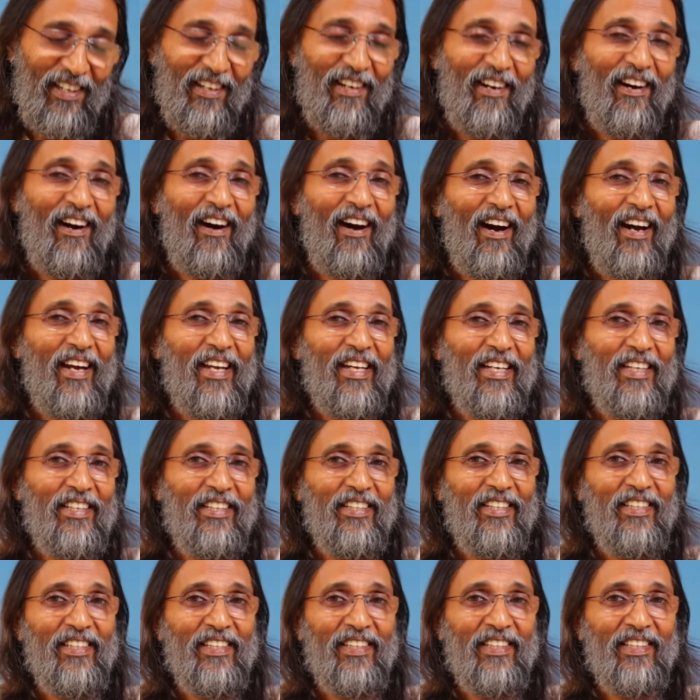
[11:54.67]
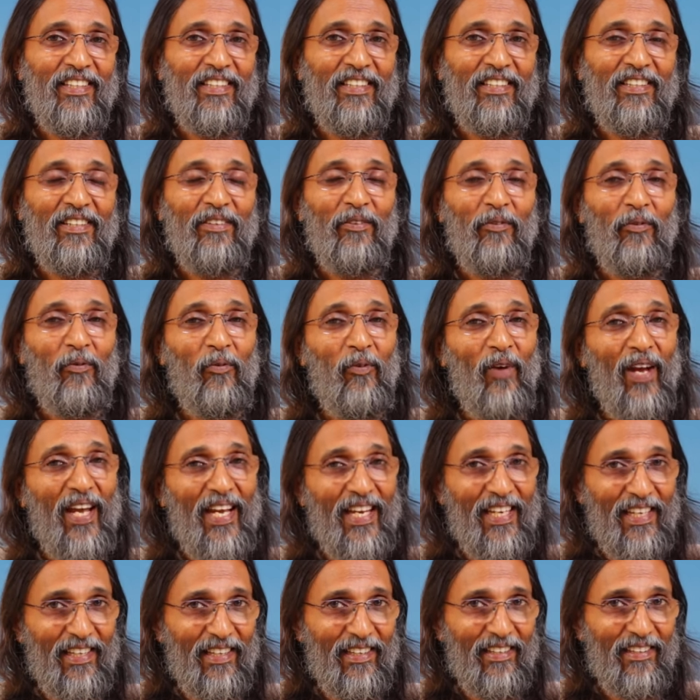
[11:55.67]
hiding
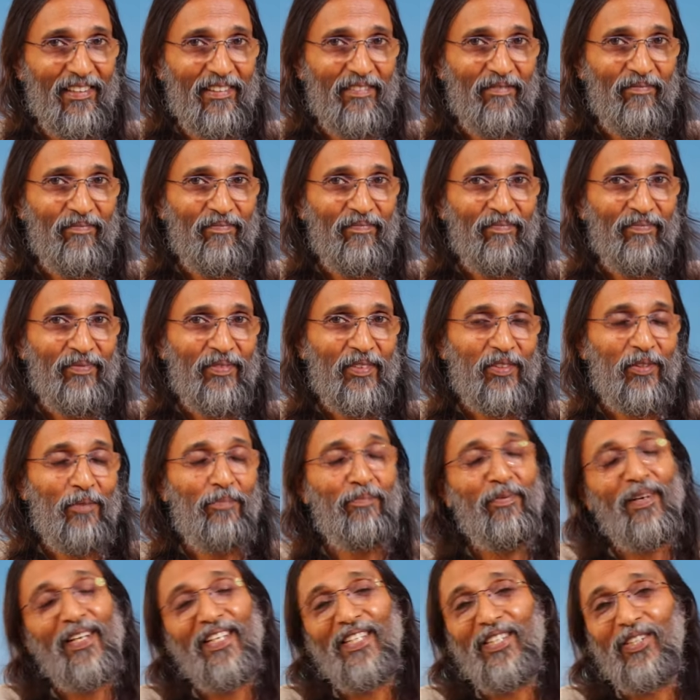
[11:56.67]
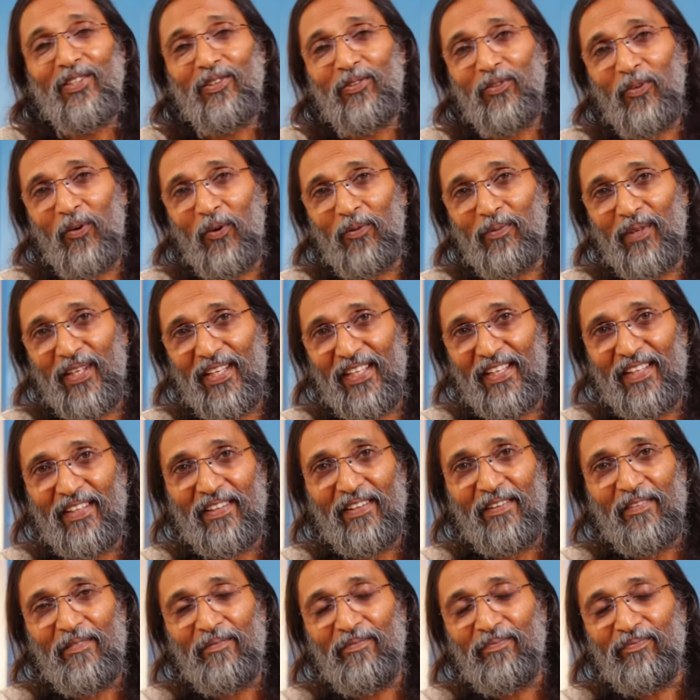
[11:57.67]
veil. So please show me.
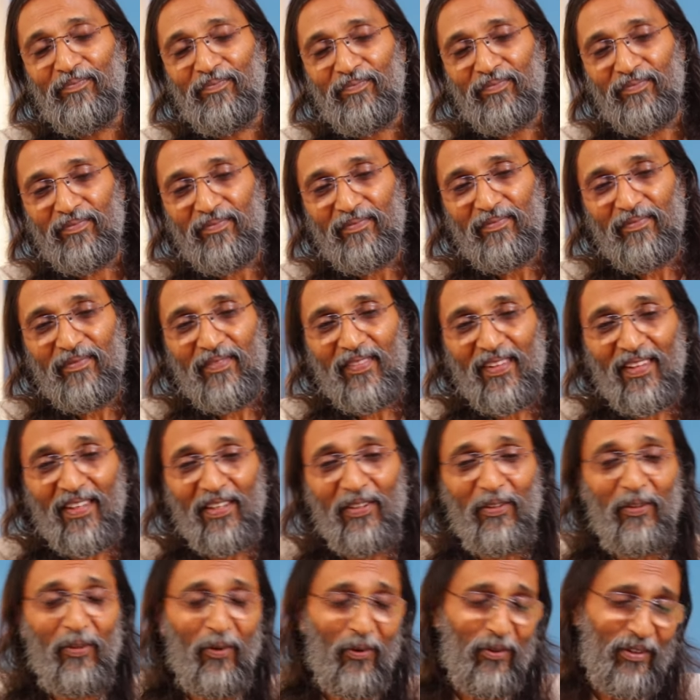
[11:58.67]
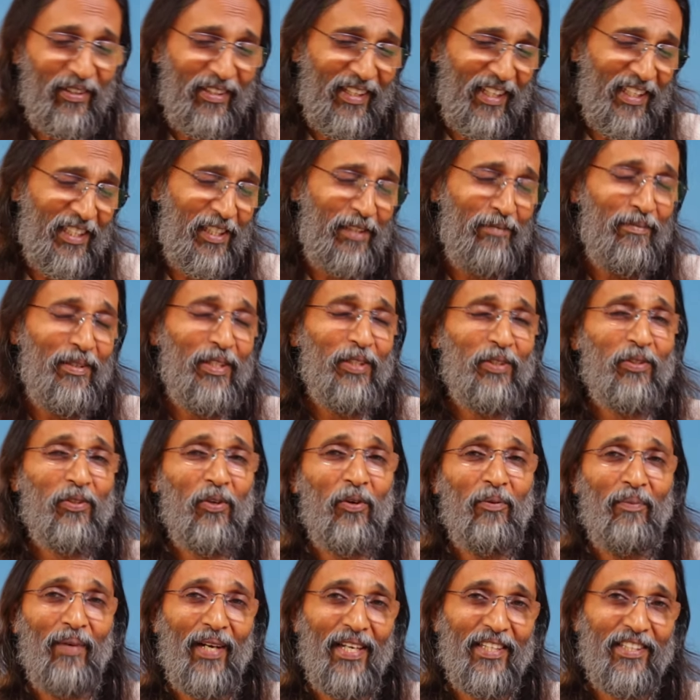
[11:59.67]
And don't test me
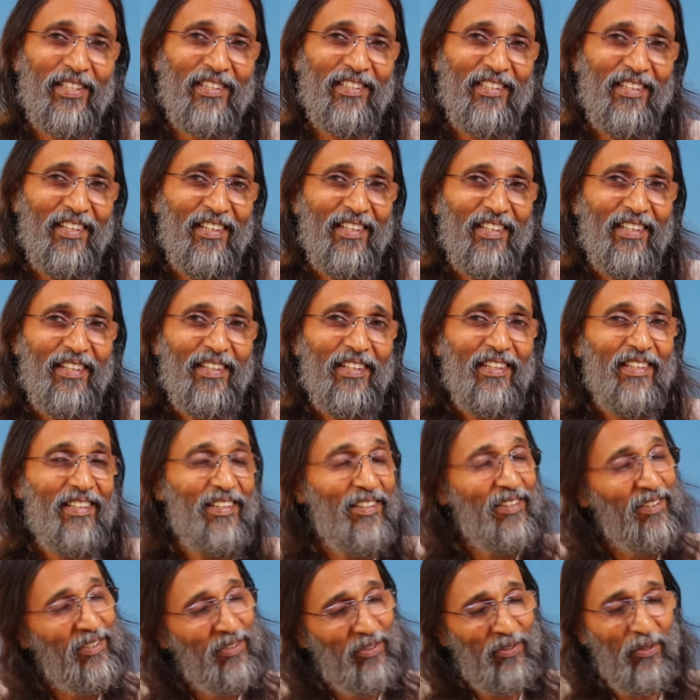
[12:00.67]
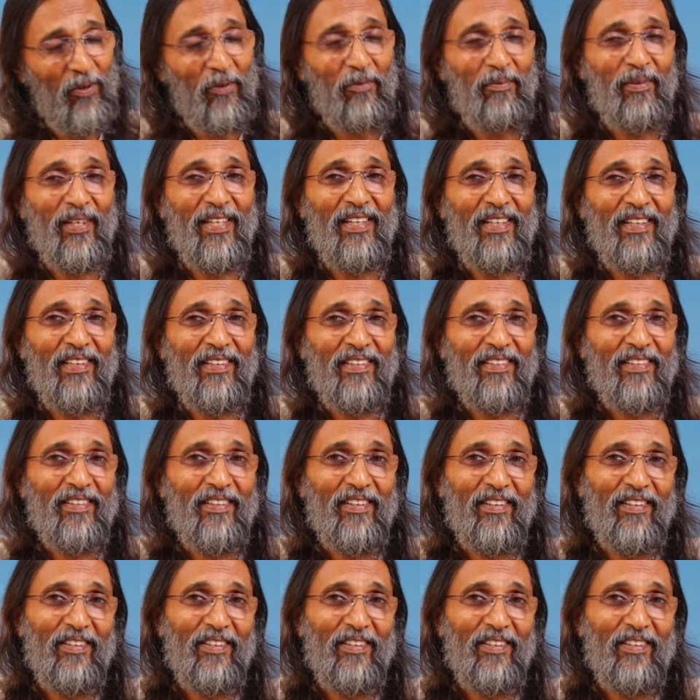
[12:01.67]
so much. Show me